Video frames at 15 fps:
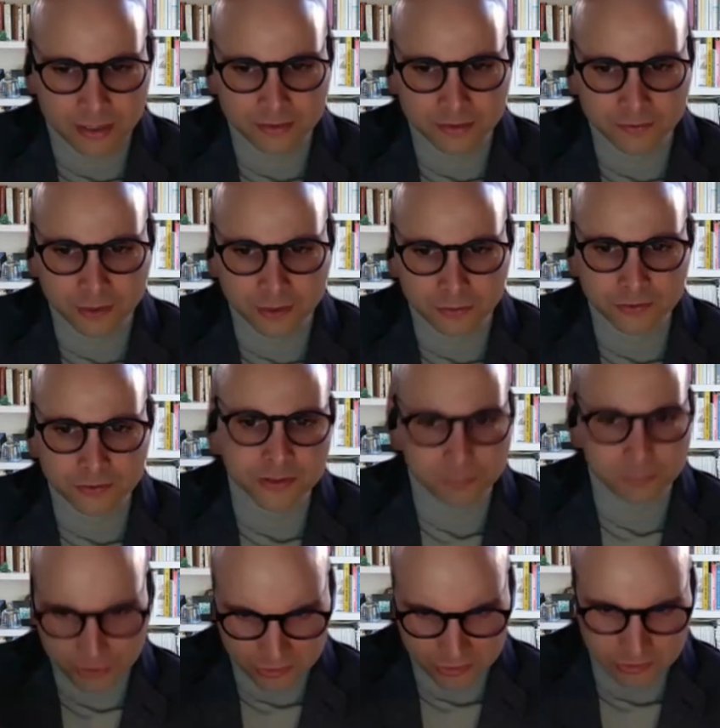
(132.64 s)
difficulty
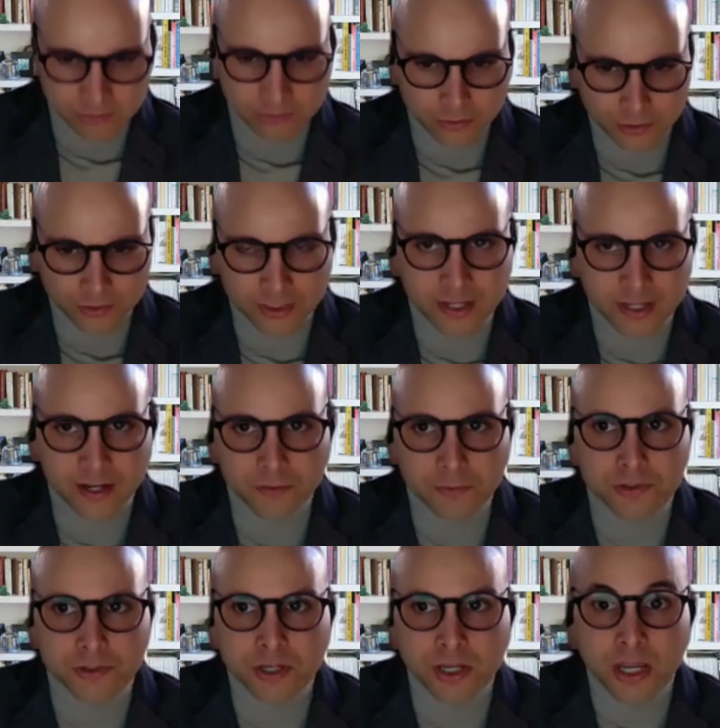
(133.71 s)
but still learn the
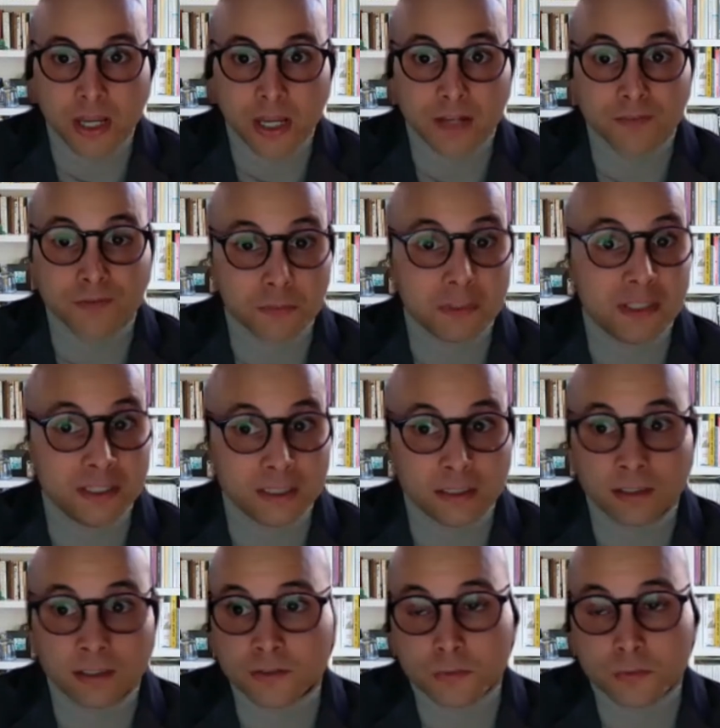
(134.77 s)
language. And for me,
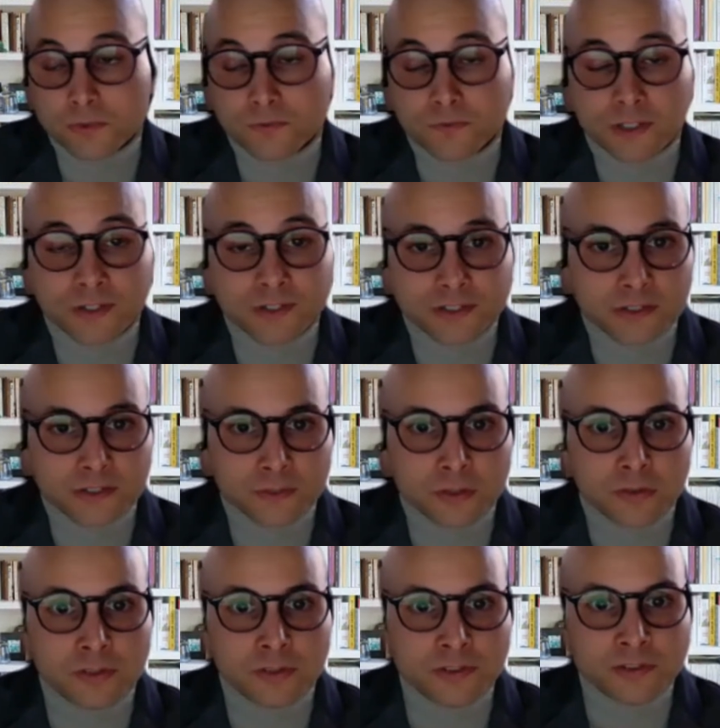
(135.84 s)
English was very
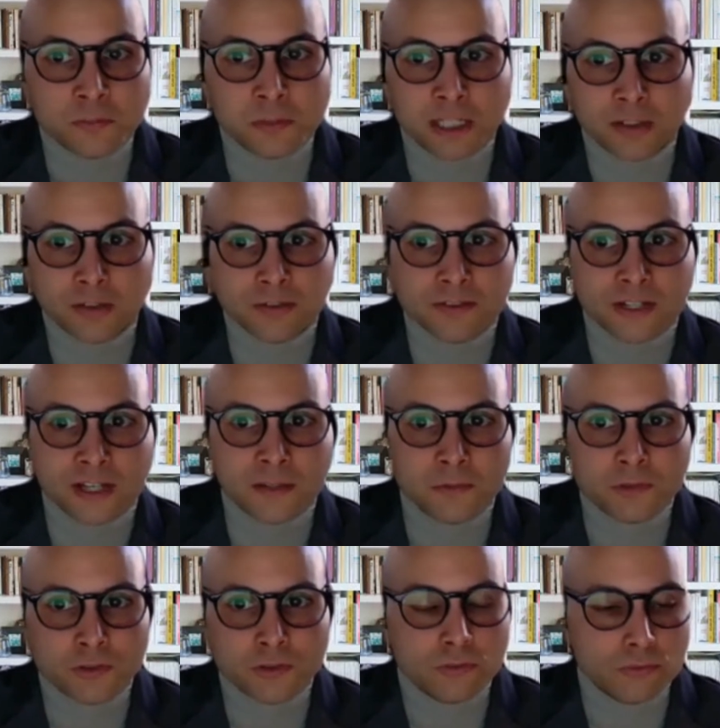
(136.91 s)
difficult. It took me a long
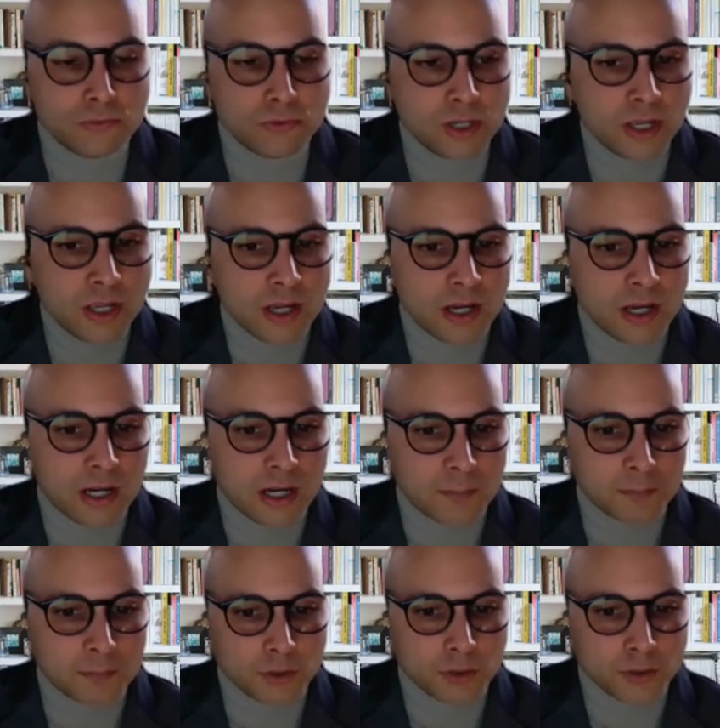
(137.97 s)
time to
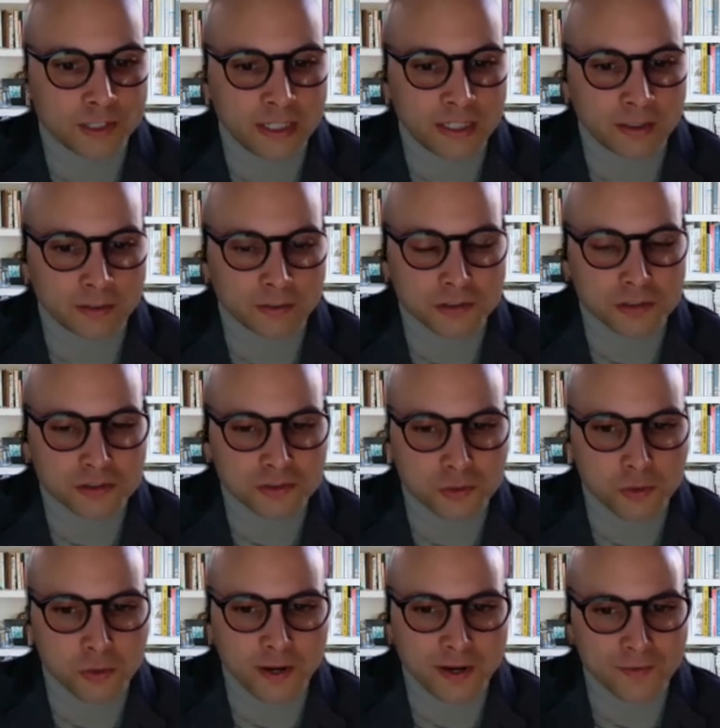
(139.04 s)
learn English.
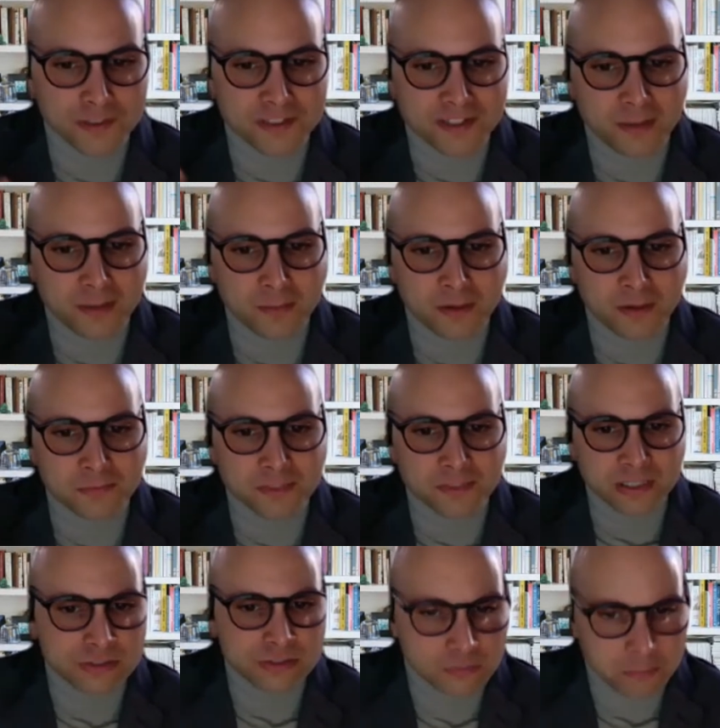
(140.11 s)
So every time I'm
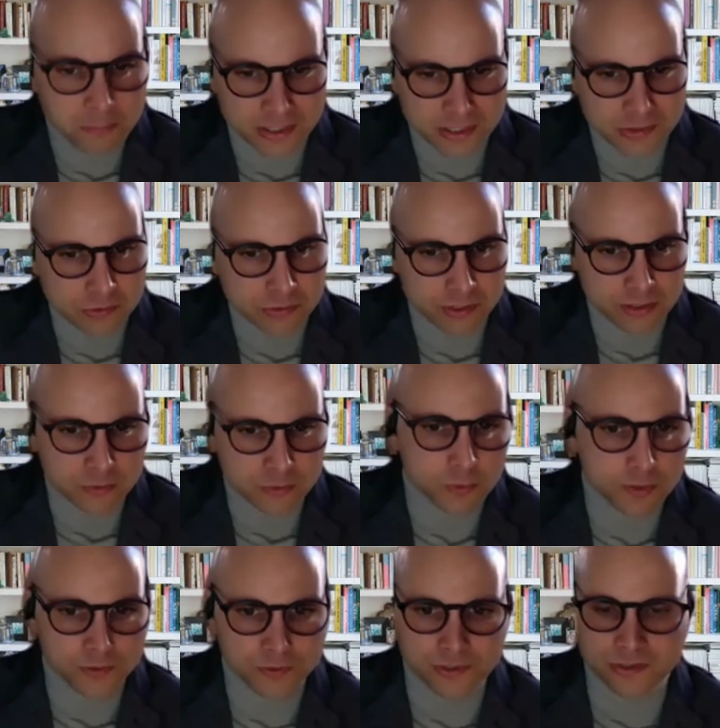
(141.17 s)
teaching my students,
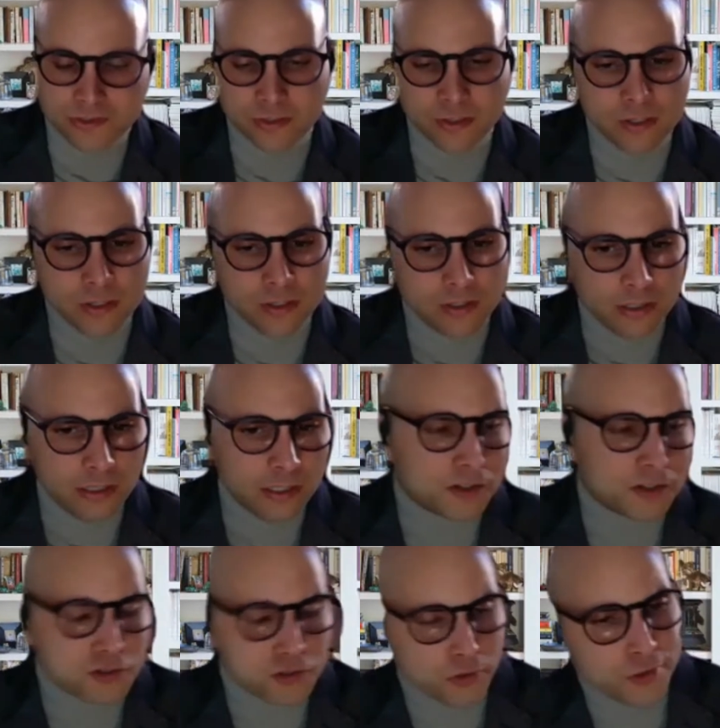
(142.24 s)
whether it's
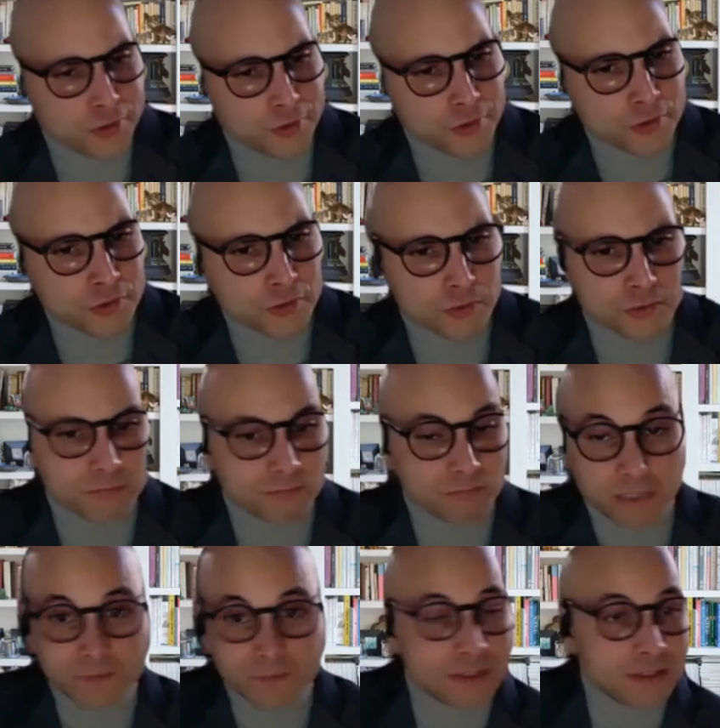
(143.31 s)
English learners or
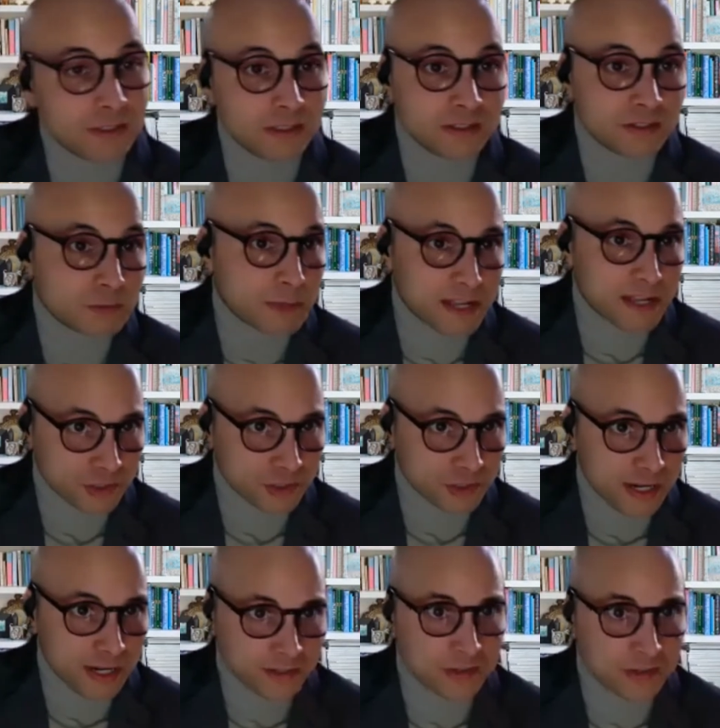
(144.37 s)
even in Spanish
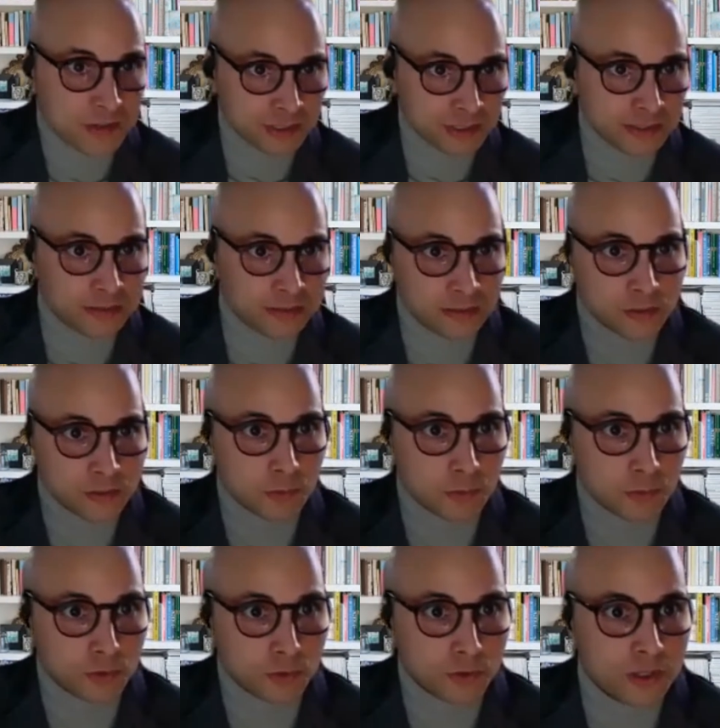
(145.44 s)
classes, because I teach
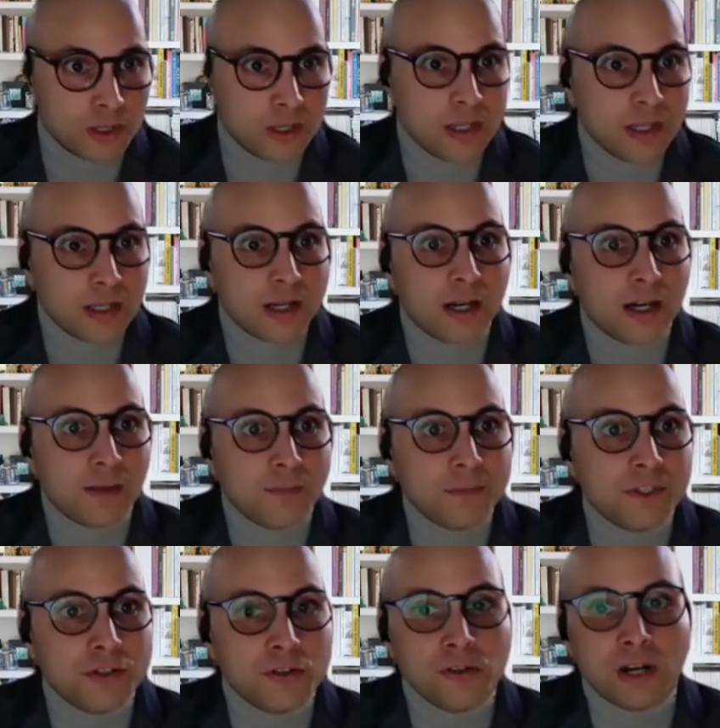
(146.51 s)
both,
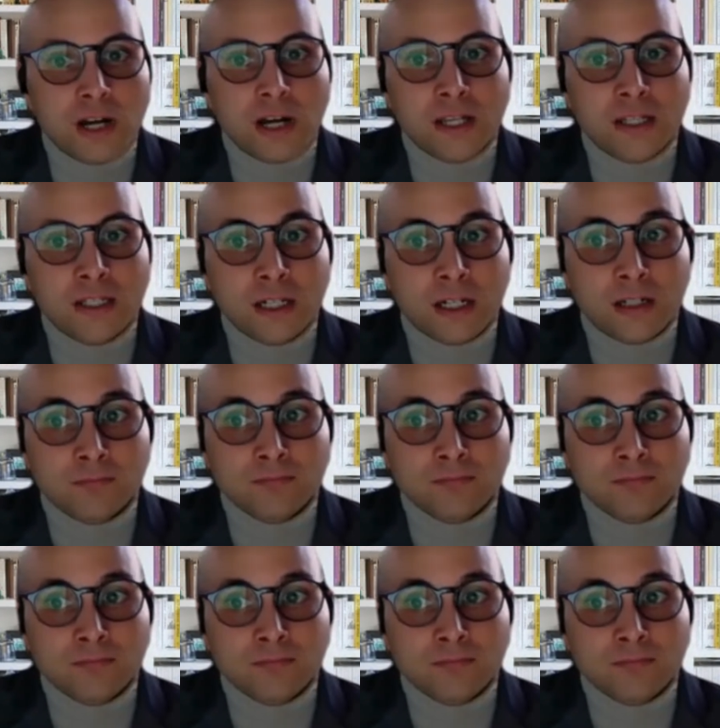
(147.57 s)
I